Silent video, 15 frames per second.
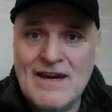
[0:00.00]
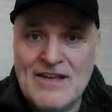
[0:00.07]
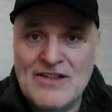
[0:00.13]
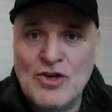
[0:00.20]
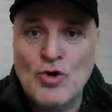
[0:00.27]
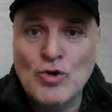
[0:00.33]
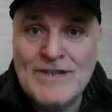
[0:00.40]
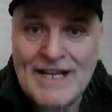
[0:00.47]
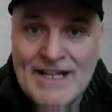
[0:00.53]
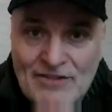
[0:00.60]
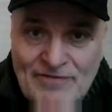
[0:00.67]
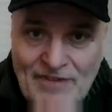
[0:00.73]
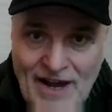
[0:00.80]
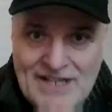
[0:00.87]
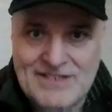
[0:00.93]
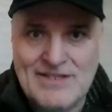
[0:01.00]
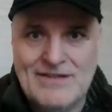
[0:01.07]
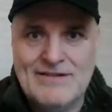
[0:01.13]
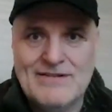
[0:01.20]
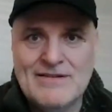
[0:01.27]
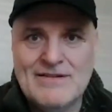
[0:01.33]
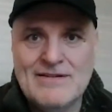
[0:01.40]
he's a good little
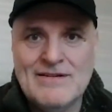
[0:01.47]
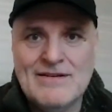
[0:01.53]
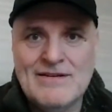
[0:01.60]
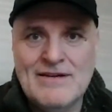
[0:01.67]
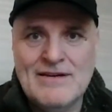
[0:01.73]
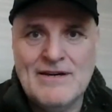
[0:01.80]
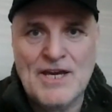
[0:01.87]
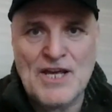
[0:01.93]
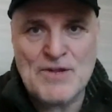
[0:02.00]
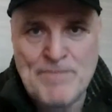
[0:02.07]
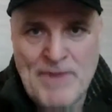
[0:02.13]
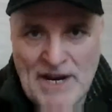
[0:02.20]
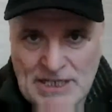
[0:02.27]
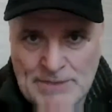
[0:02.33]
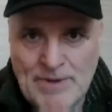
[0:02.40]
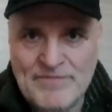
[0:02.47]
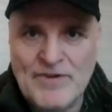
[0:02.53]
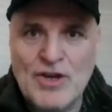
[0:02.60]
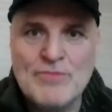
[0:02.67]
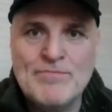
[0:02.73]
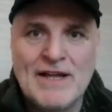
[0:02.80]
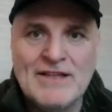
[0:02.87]
fighter. He's picked up a
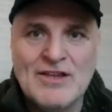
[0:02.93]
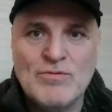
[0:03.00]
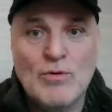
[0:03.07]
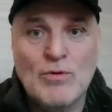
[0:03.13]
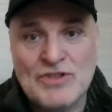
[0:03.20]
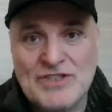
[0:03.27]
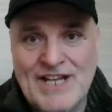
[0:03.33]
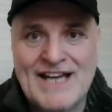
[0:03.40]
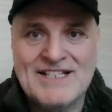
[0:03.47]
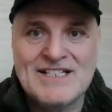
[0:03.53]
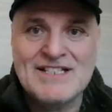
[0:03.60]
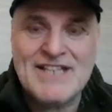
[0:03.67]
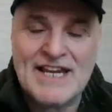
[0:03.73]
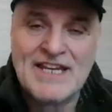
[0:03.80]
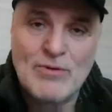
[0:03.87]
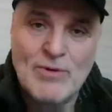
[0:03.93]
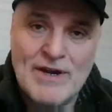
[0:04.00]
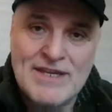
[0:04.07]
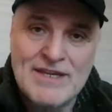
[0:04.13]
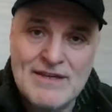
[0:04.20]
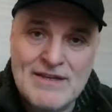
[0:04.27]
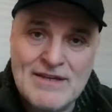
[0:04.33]
few belts. What was Tyson's
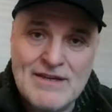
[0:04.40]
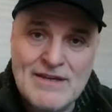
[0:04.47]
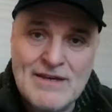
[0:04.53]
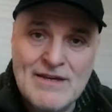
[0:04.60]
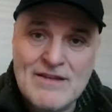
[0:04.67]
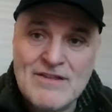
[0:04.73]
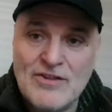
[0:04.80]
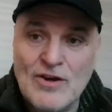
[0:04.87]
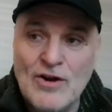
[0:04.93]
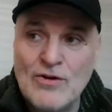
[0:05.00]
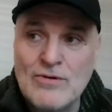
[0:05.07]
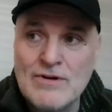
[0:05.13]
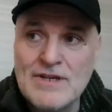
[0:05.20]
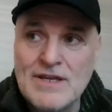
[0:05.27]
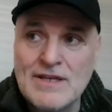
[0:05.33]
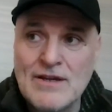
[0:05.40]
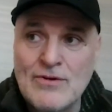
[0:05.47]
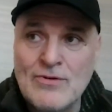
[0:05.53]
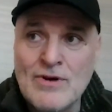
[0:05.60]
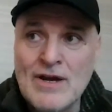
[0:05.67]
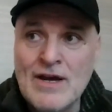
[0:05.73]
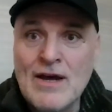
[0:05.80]
anyway? So, you
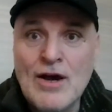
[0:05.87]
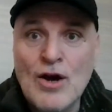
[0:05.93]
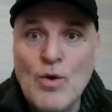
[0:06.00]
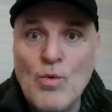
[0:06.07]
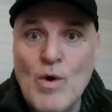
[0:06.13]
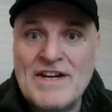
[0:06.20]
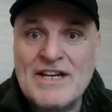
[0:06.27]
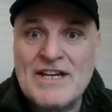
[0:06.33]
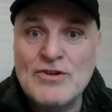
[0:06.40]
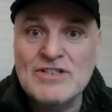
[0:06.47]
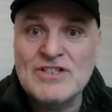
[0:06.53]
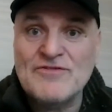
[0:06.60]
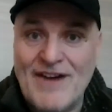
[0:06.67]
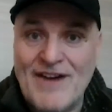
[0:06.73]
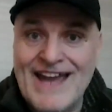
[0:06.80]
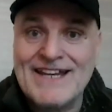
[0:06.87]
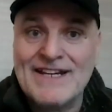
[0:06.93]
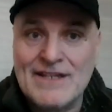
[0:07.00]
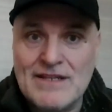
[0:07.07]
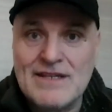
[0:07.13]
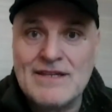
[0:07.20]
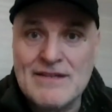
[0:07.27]
know, when he does
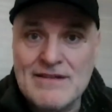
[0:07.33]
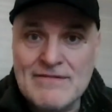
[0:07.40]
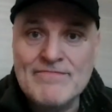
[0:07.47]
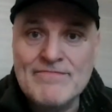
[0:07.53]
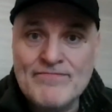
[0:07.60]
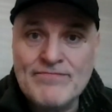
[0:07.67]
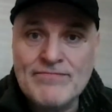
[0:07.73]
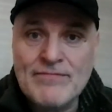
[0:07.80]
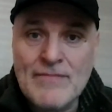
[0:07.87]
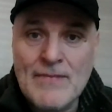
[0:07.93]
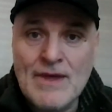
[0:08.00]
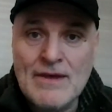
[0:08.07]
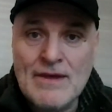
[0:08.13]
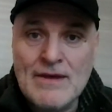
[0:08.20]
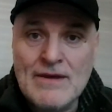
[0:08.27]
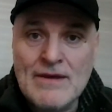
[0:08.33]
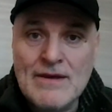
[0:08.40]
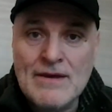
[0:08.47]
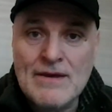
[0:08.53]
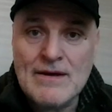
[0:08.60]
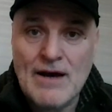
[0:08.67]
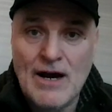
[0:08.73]
finally
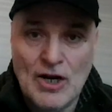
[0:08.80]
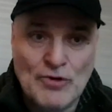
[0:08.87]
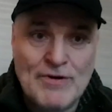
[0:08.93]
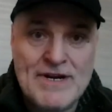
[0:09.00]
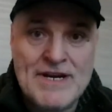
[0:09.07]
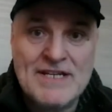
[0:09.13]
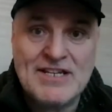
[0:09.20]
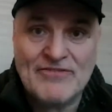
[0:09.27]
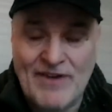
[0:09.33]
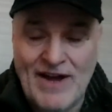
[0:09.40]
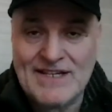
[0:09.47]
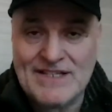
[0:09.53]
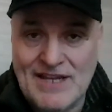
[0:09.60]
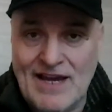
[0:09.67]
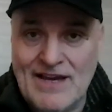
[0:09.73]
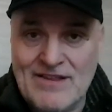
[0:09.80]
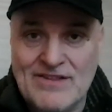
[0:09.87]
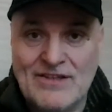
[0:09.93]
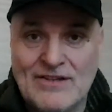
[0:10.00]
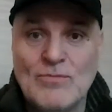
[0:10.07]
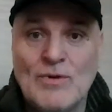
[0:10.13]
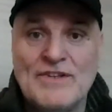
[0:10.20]
agree to fight
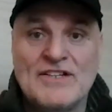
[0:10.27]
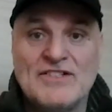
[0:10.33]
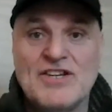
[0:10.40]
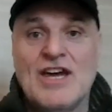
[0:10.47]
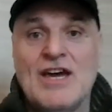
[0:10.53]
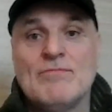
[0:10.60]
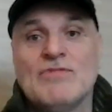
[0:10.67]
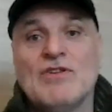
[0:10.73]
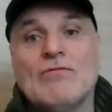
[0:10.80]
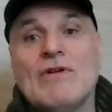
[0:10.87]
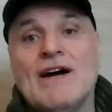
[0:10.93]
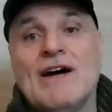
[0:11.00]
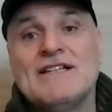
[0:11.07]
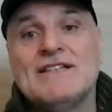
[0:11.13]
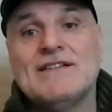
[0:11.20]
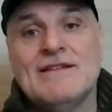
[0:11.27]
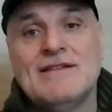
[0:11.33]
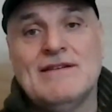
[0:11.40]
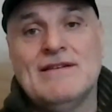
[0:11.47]
Tyson, when the terms are right,